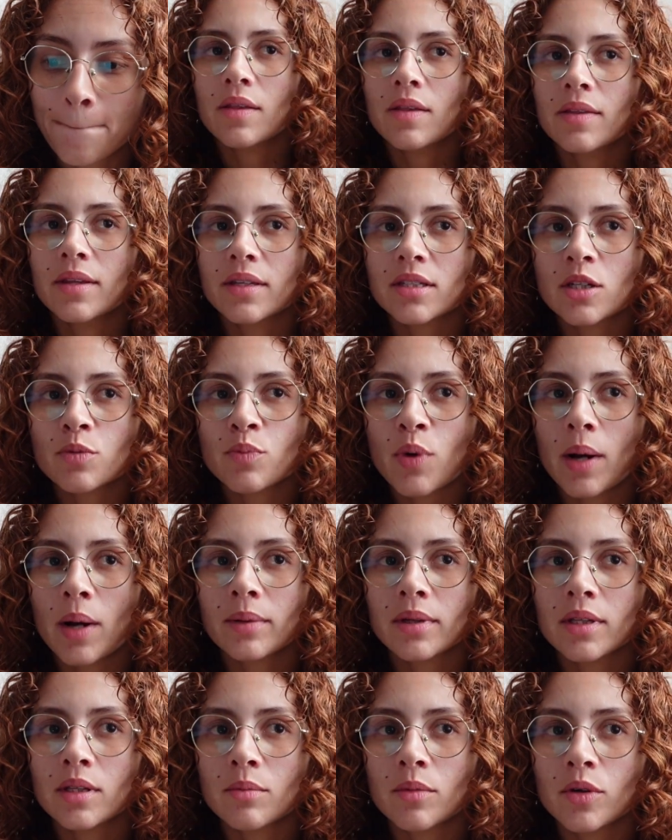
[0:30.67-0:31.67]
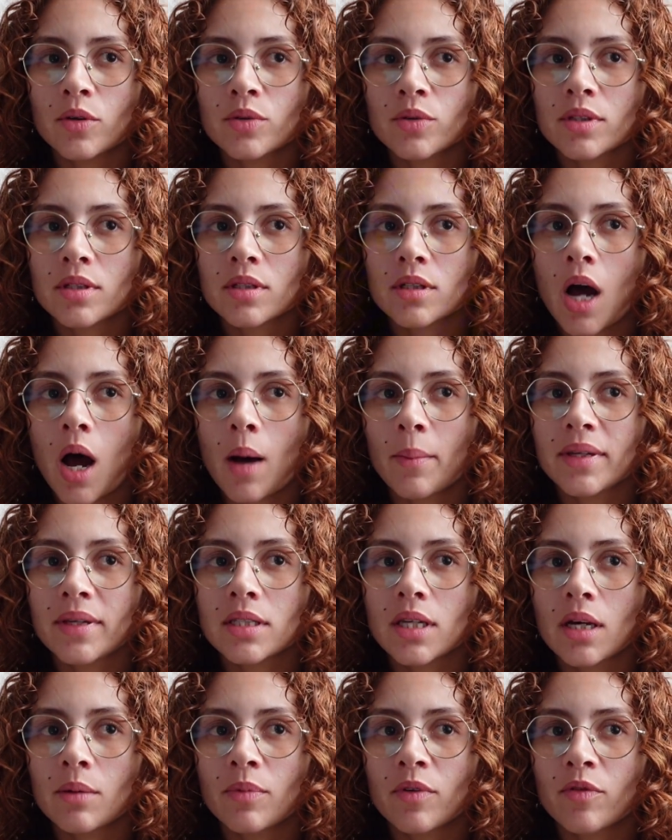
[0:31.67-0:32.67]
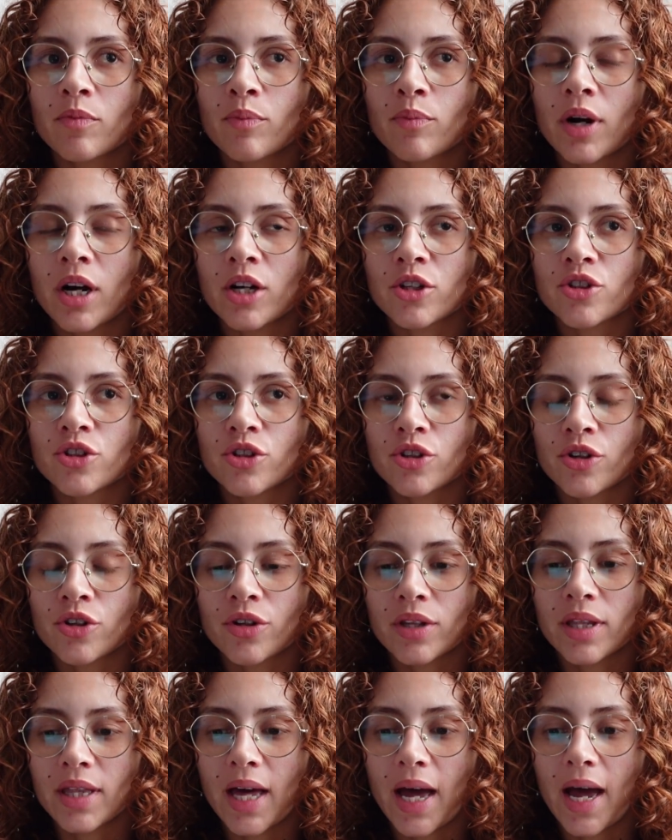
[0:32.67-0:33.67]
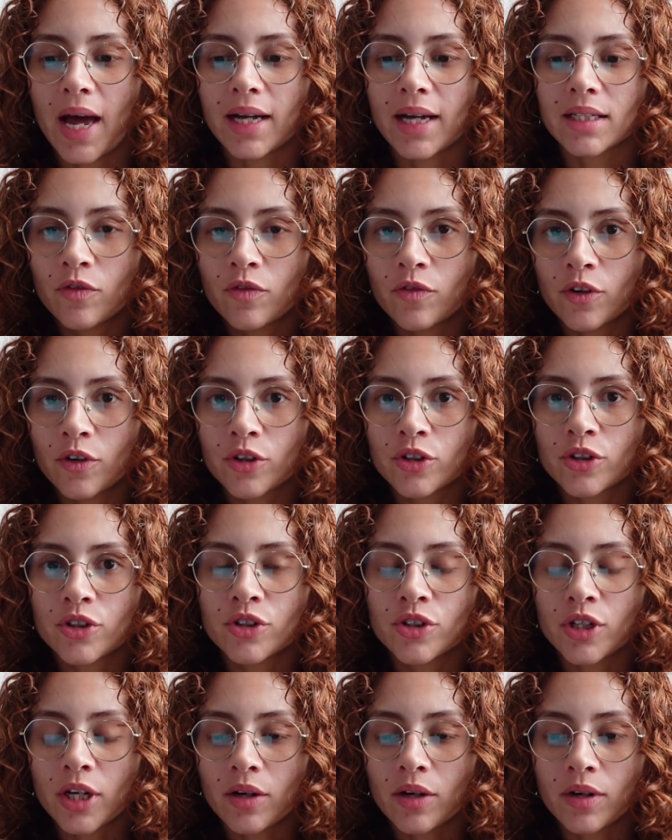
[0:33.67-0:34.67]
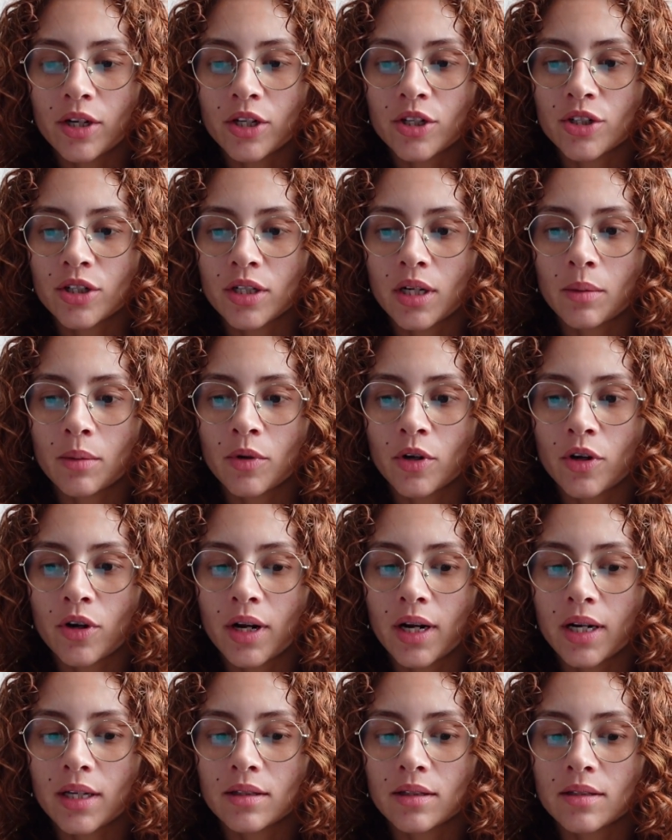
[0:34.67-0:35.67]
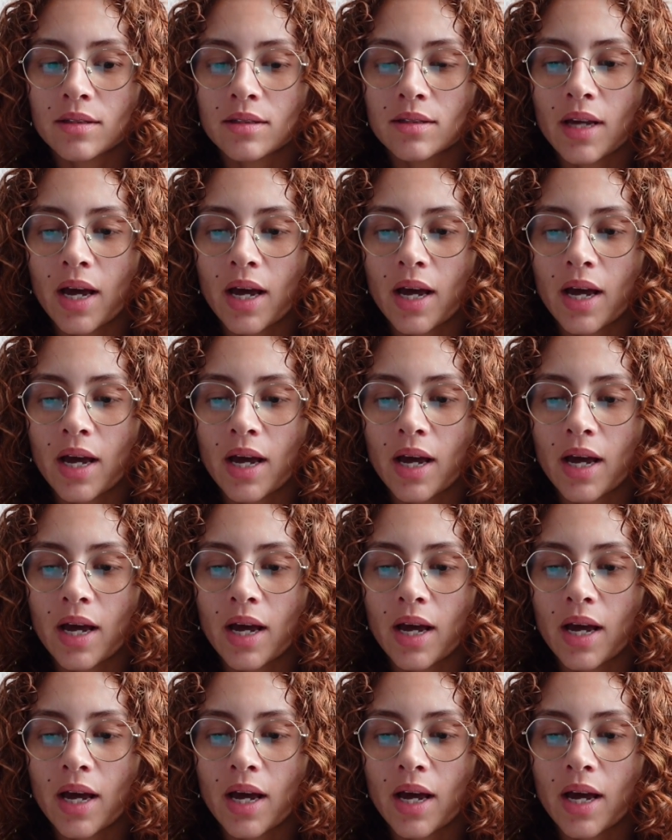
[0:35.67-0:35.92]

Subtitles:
This is probably the most common type of pressure that first generation immigrants,